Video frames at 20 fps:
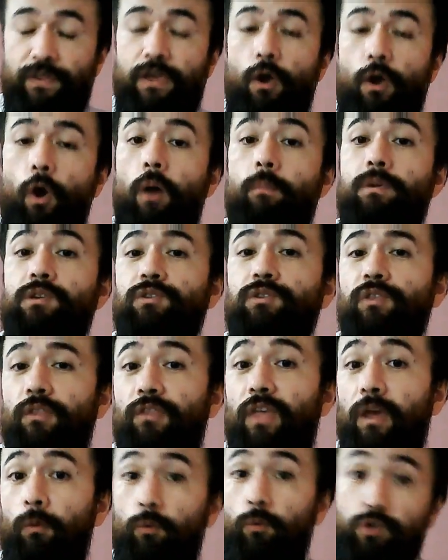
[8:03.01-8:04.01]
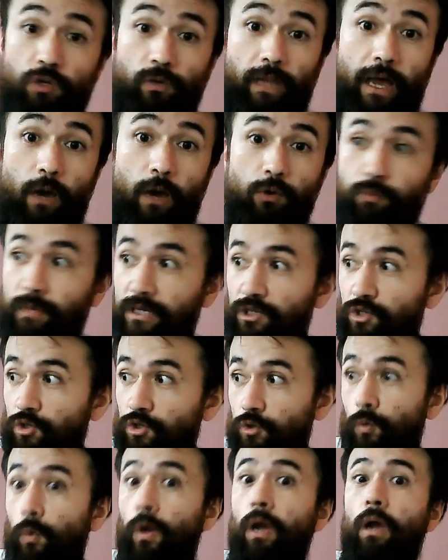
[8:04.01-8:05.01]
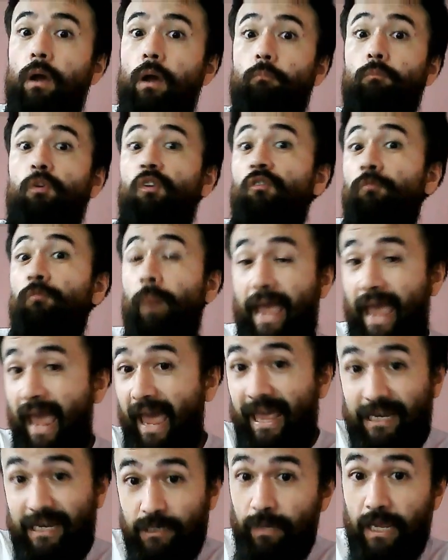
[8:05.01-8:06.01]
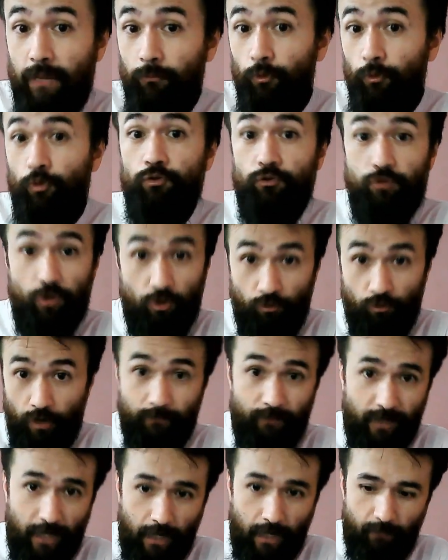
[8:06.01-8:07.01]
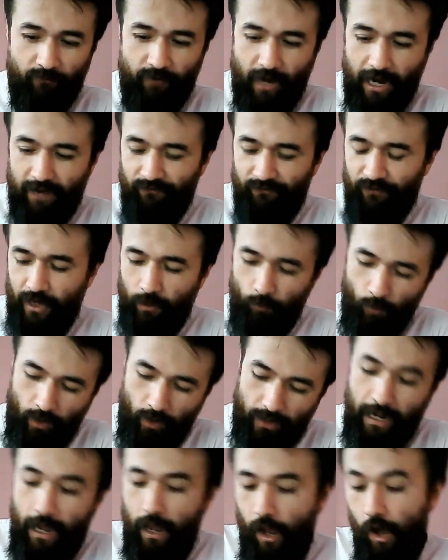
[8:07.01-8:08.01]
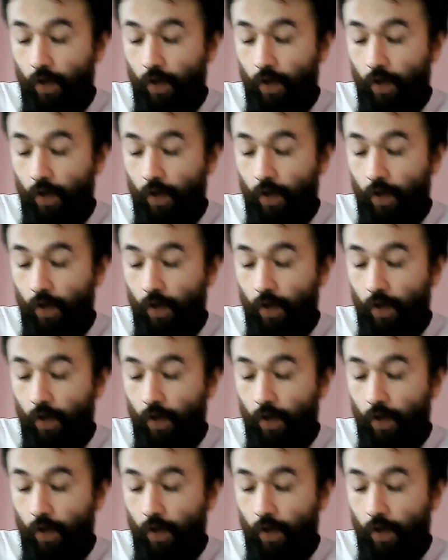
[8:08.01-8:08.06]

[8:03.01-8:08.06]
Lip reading: The arm is the thing which allows me to move my hand to be able to grab the cup of coffee I want.